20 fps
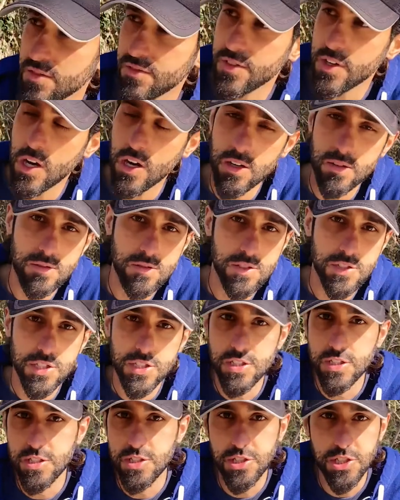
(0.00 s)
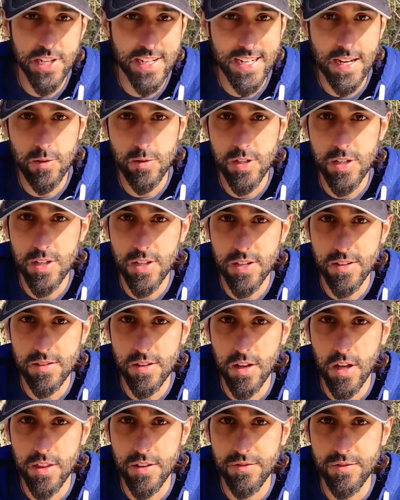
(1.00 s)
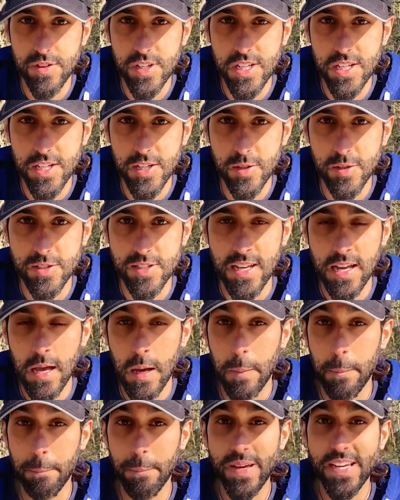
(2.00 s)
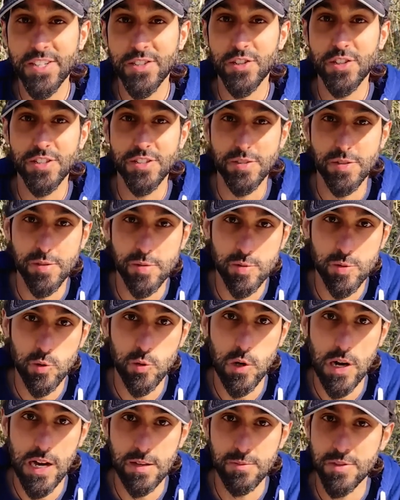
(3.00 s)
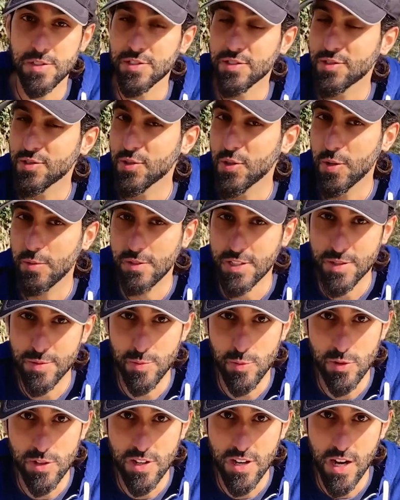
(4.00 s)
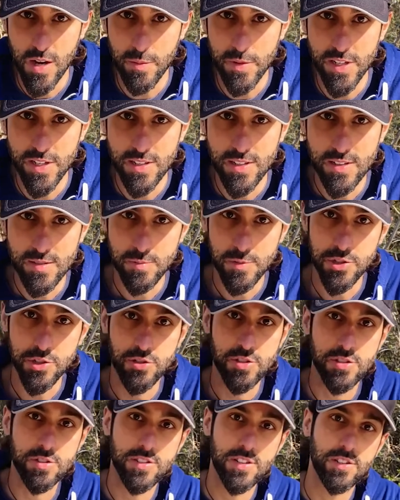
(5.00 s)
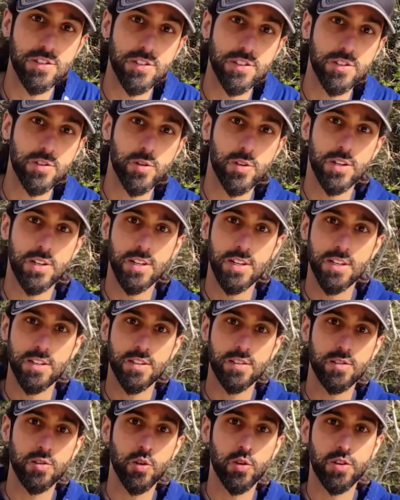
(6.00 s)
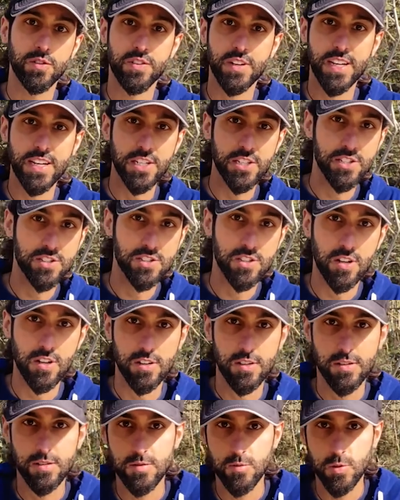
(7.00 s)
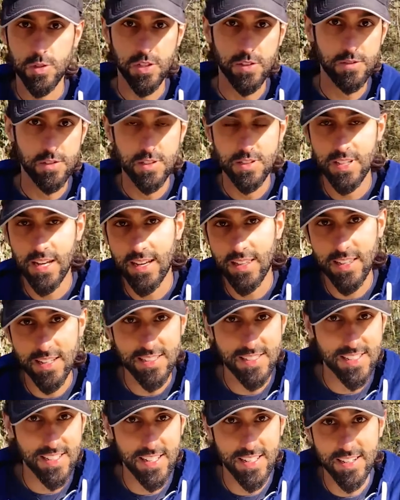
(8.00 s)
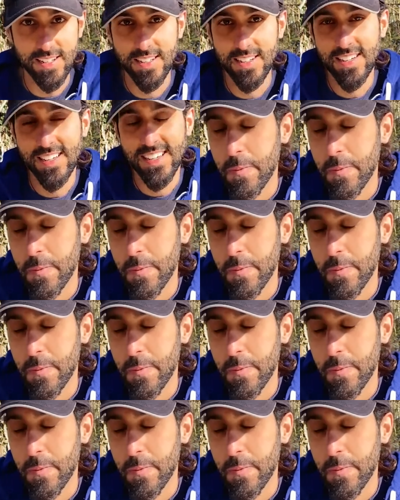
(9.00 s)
If not, you should check out the other, other videos. Make sure you subscribe, there's so much more coming. Make sure you turn your notifications on, whichever side that's in.